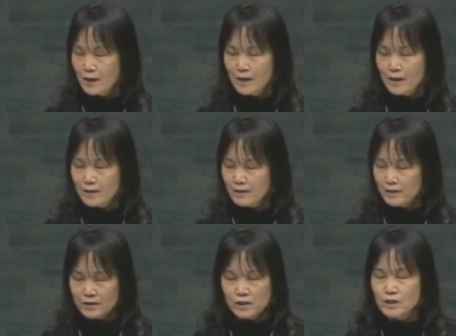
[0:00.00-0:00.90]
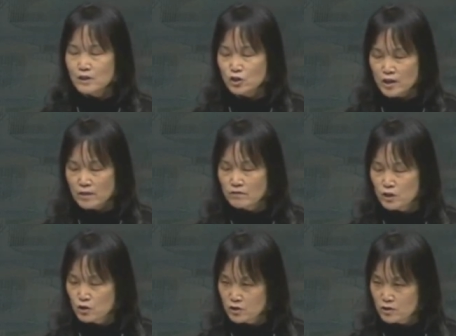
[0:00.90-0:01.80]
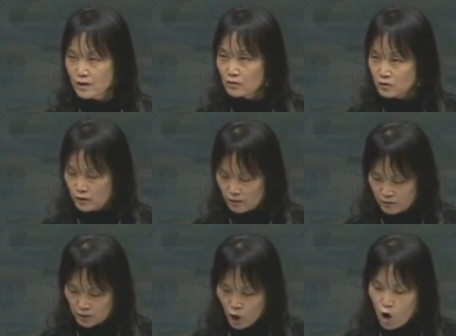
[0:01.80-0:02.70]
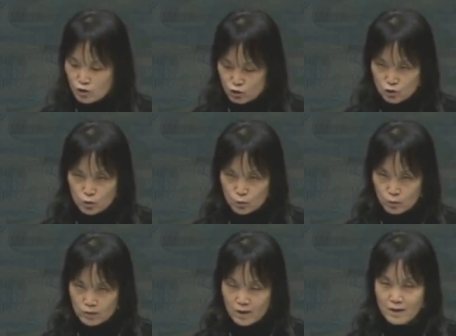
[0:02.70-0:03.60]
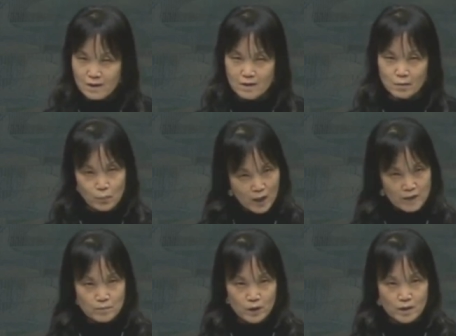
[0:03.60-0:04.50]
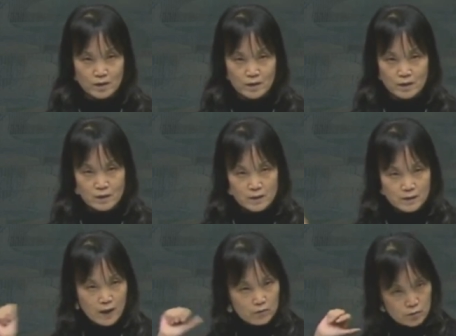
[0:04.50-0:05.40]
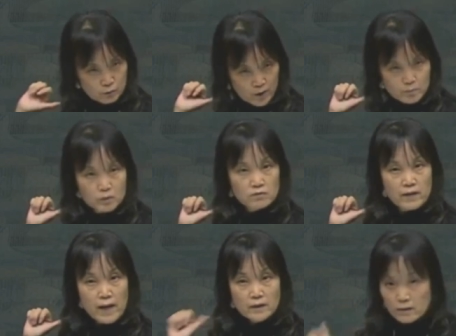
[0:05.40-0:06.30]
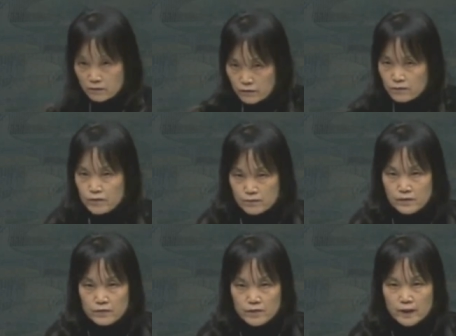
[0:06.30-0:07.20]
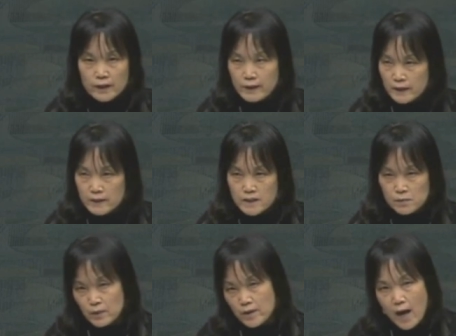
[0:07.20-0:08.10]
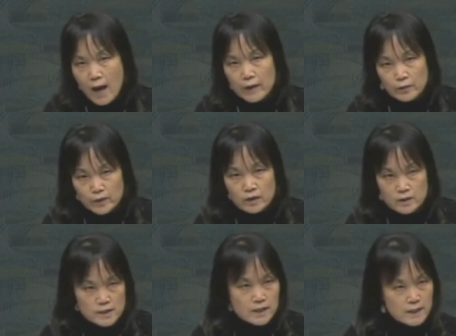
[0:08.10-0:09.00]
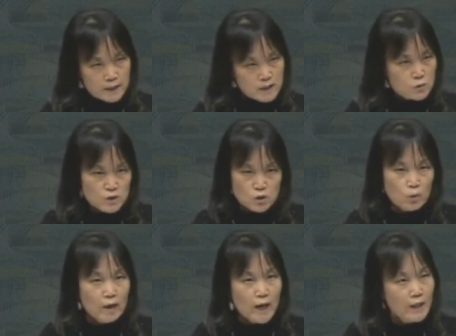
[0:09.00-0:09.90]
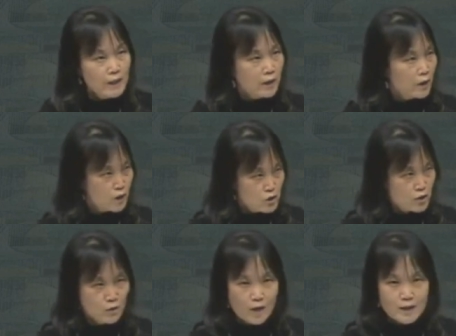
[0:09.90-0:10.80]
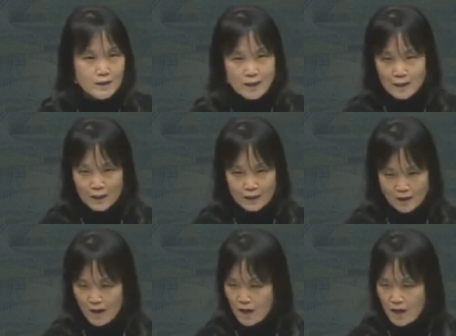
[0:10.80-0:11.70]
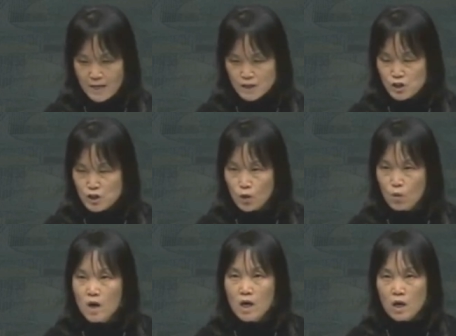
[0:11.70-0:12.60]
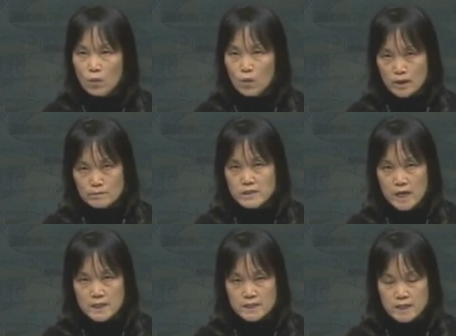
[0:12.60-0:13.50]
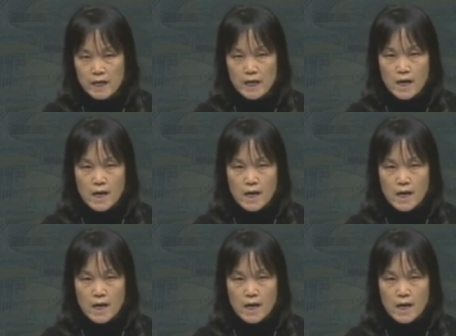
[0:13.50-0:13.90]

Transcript: the, the initiative to, you know, to call June, the Pride Month, now the rainbow flag, 50-50. And I think that's pretty accurate because I think that's what's going on in our country, right? Uh, and so what I'm saying is that